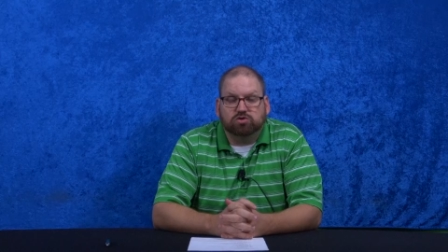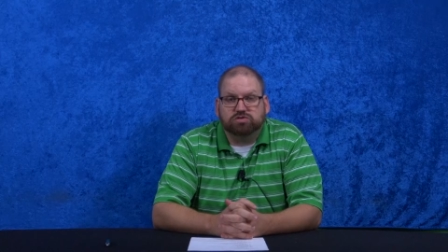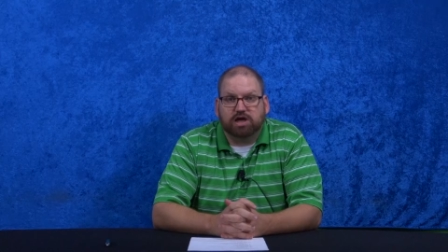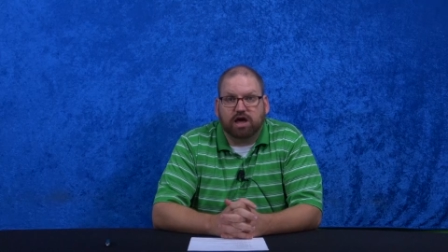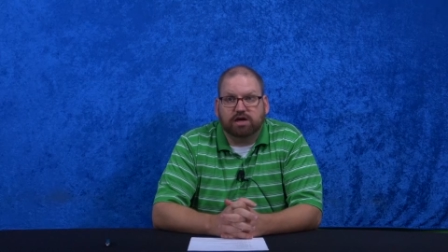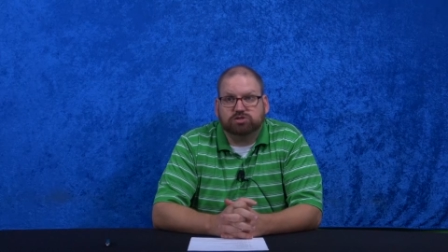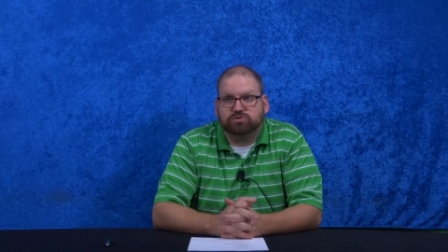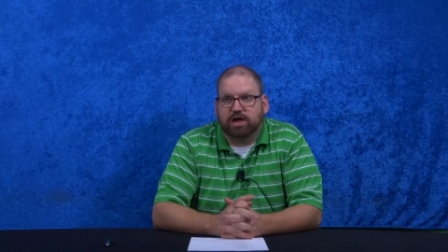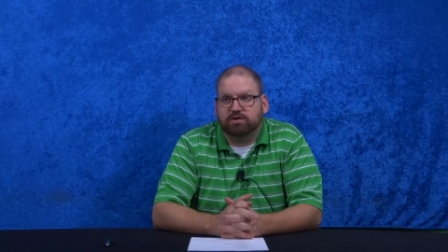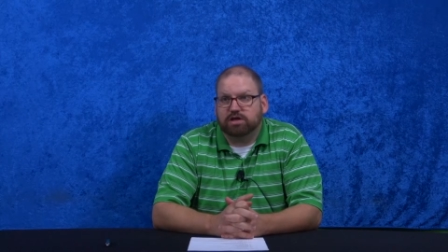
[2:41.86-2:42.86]
who dies
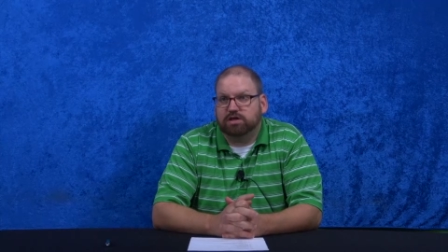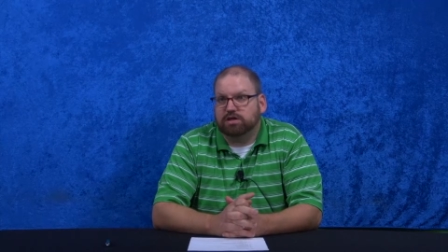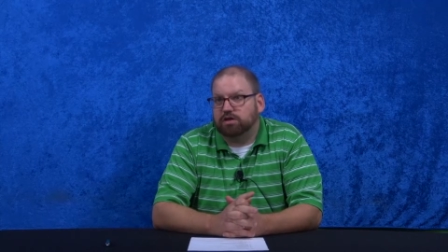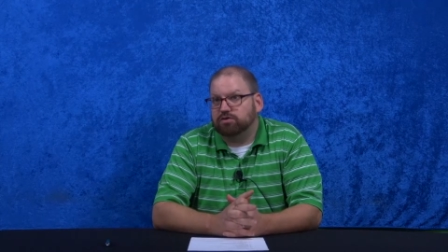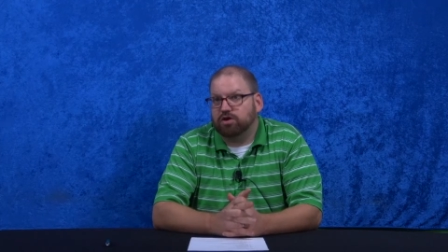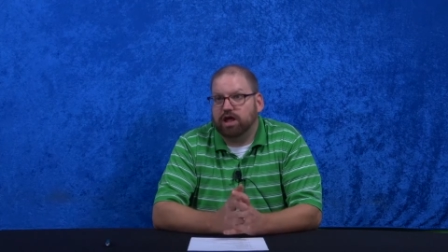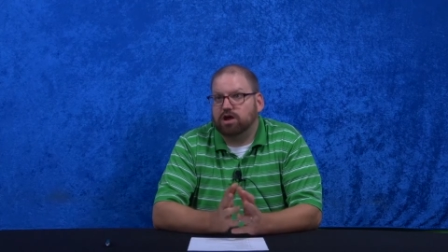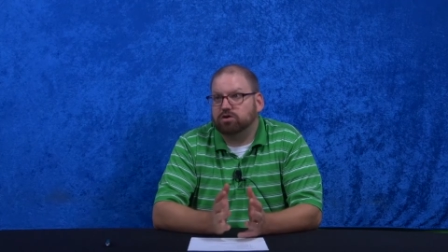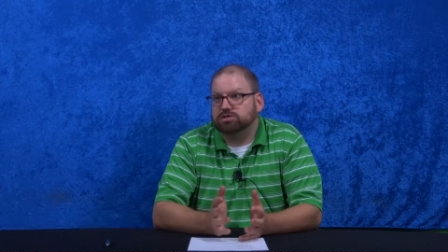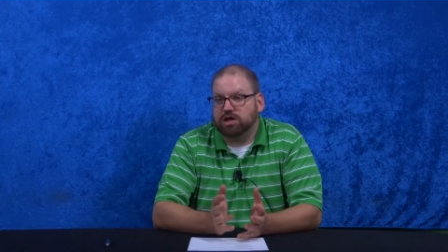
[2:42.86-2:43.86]
without any other
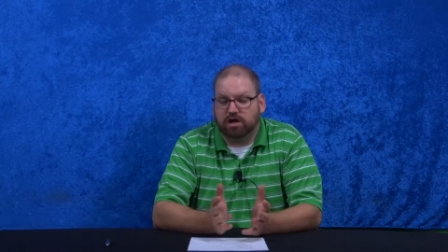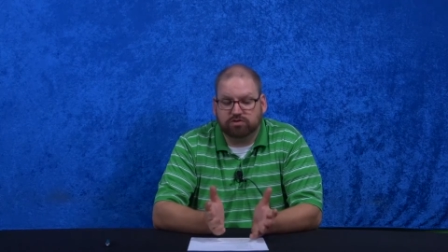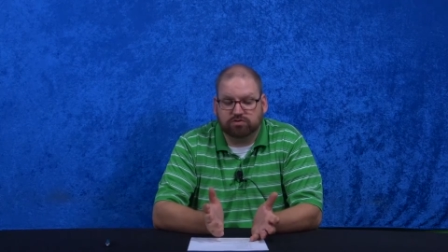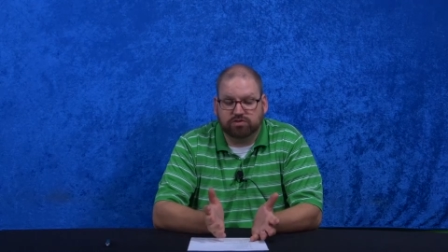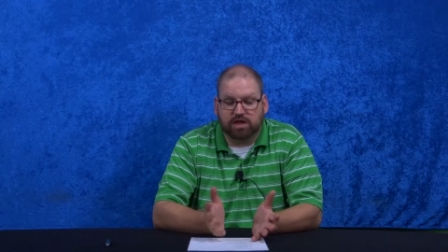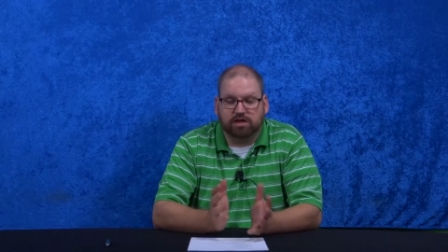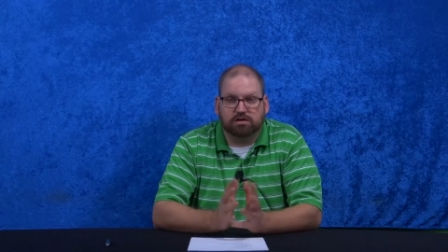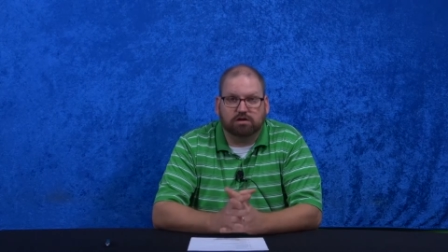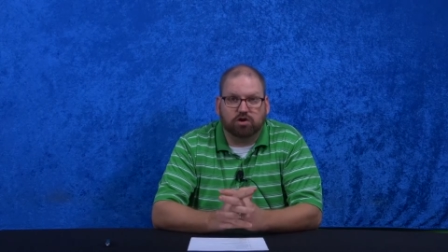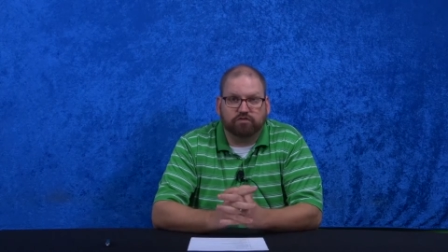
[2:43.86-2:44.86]
heirs other
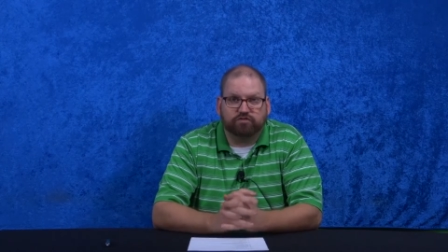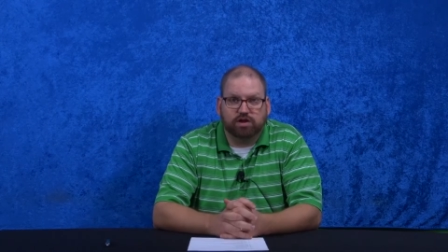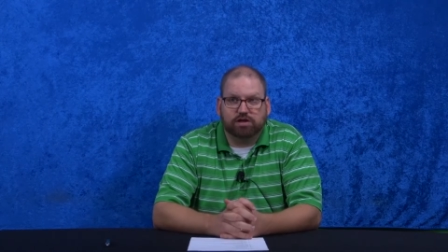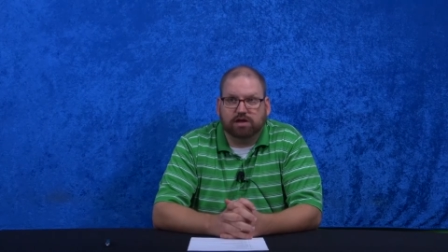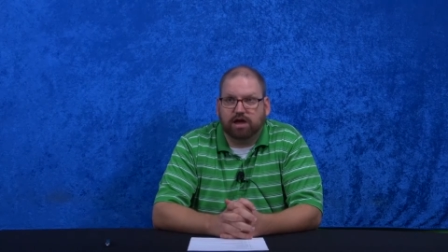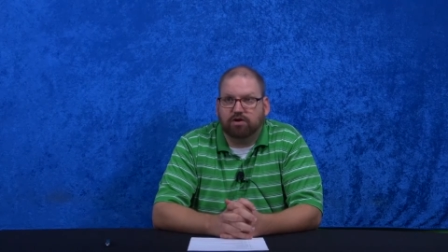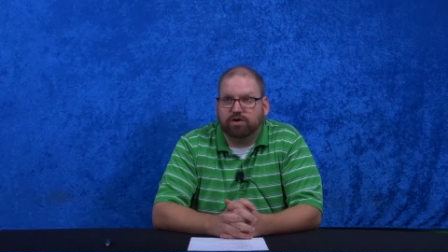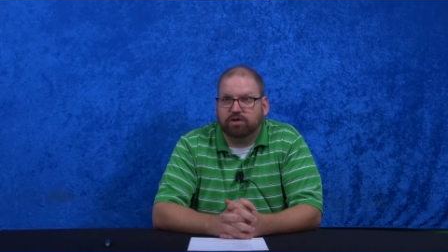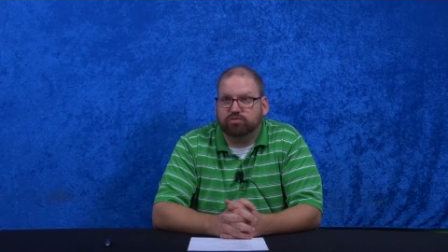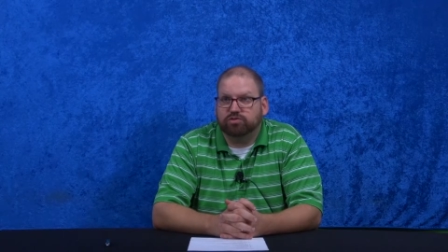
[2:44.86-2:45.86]
than our friend now
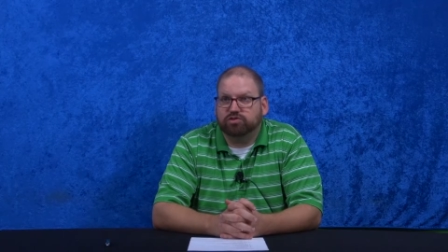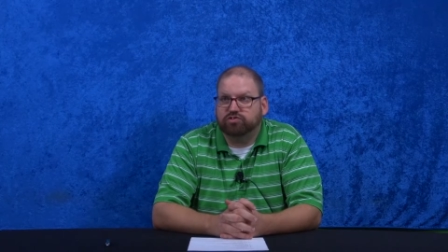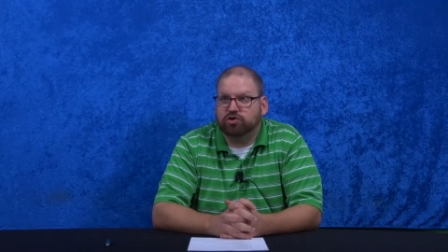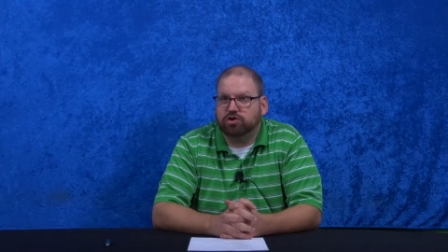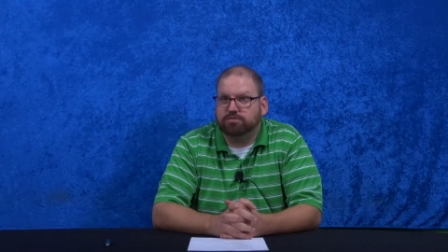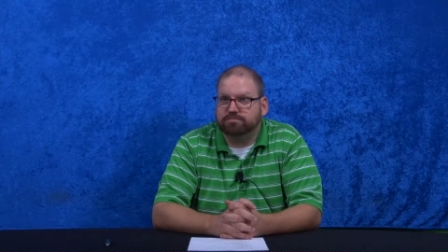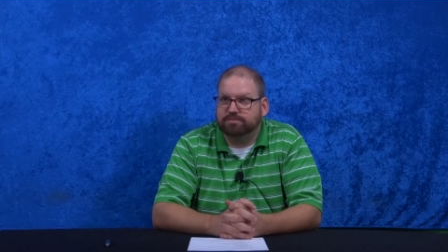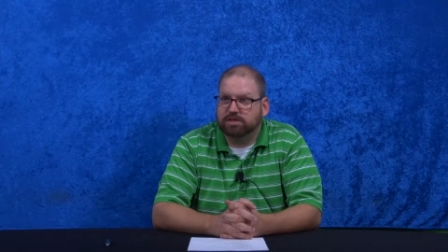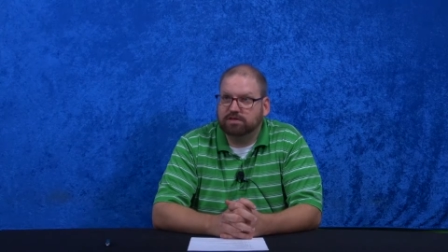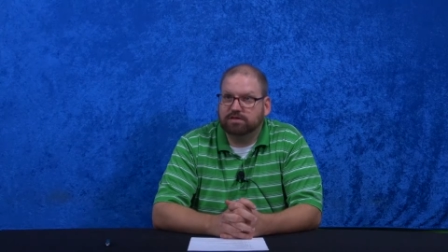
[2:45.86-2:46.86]
Edward
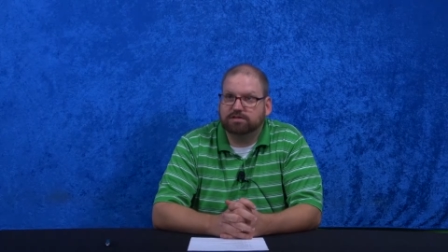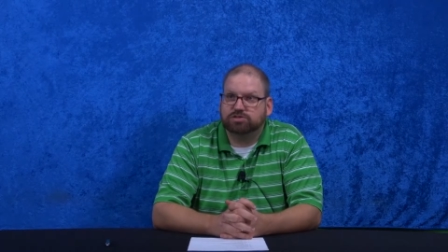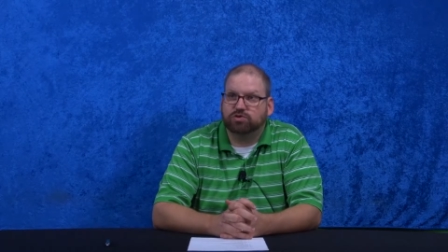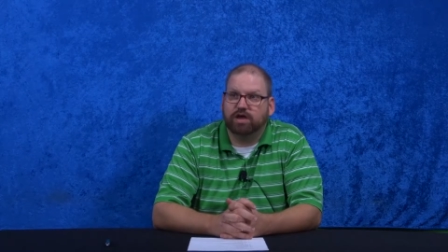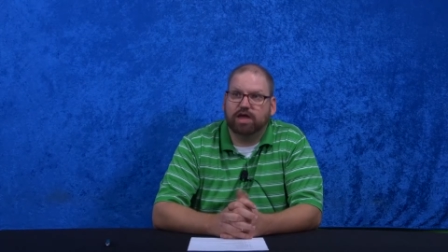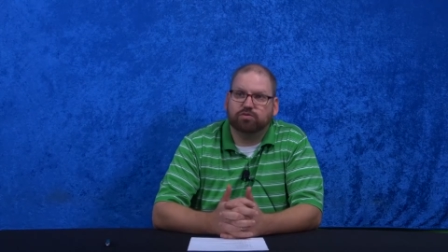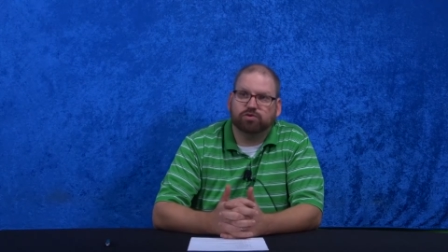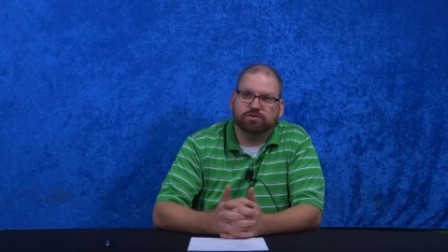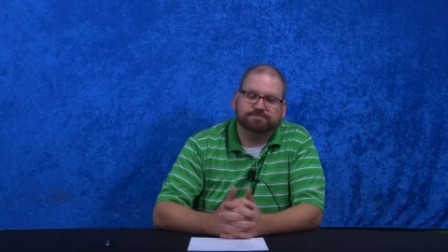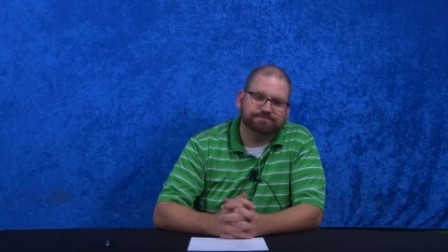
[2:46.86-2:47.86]
III. So
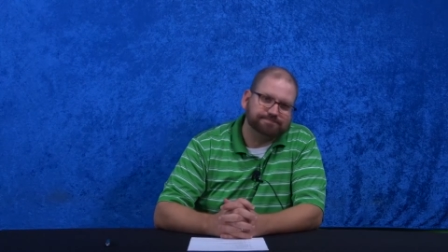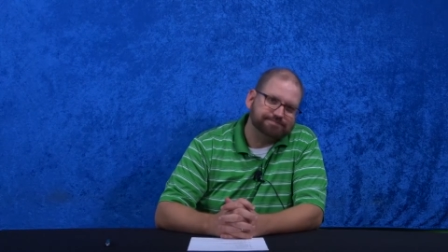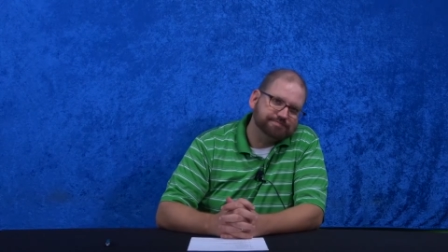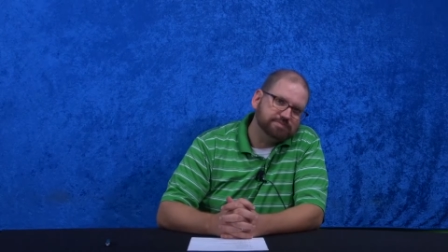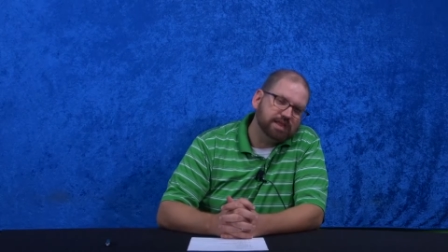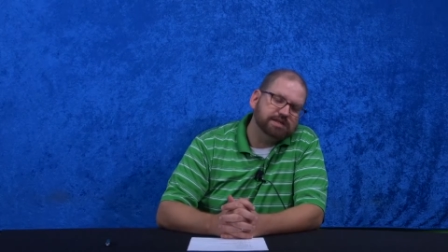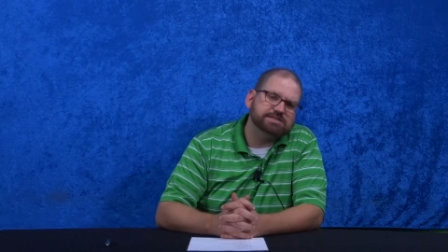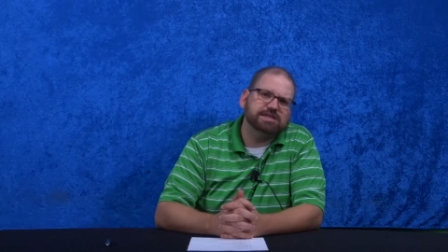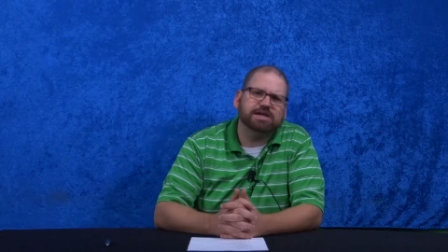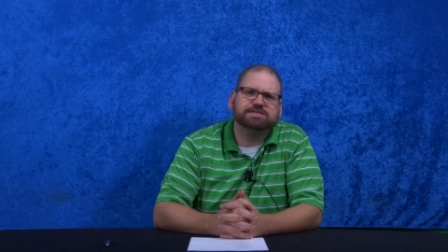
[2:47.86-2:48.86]
Edward
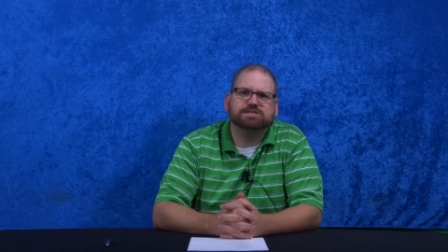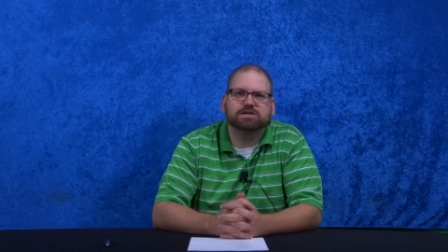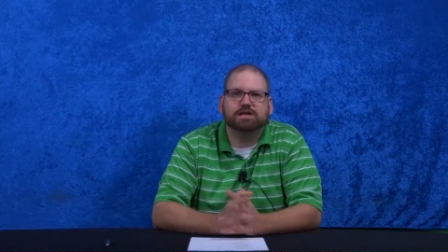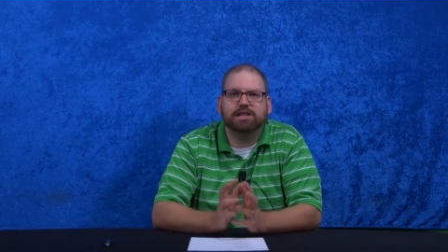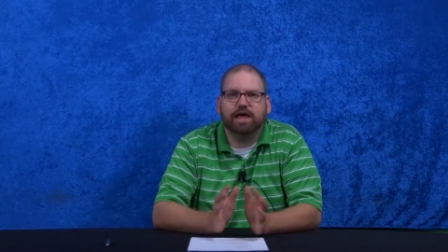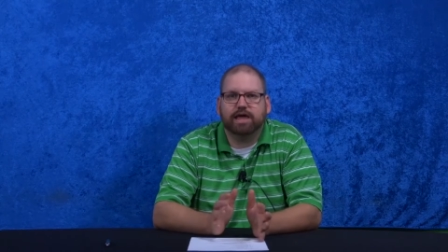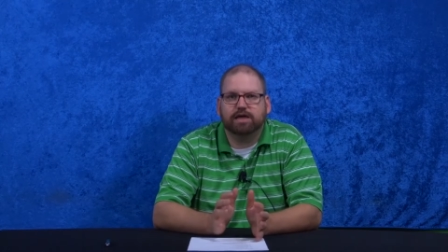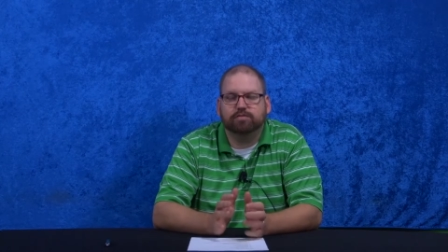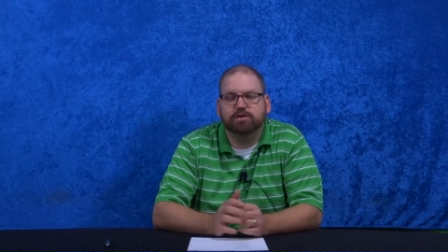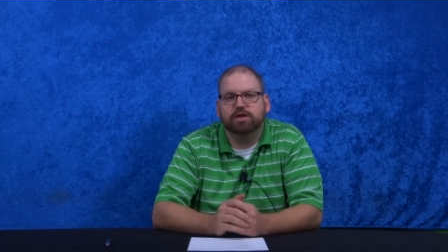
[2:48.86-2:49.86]
decides to
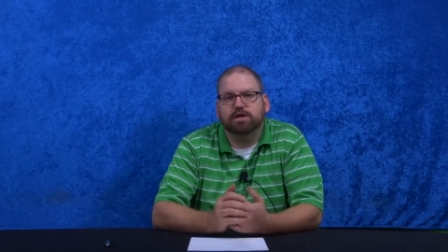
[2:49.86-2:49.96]
claim